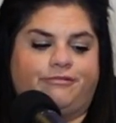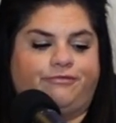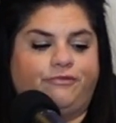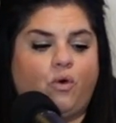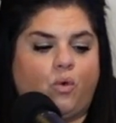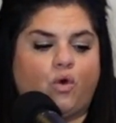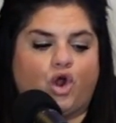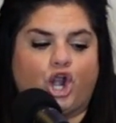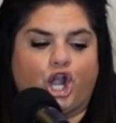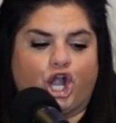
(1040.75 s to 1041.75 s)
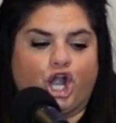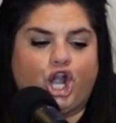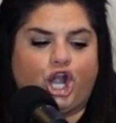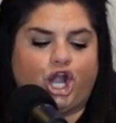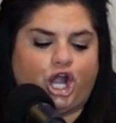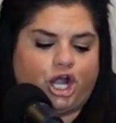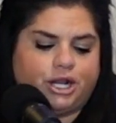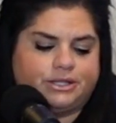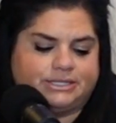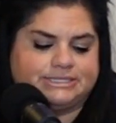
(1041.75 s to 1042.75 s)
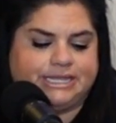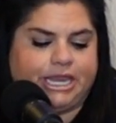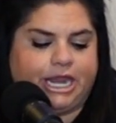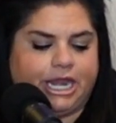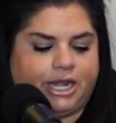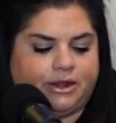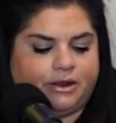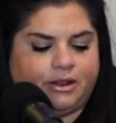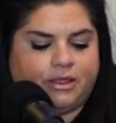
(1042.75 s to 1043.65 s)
for, let's see here,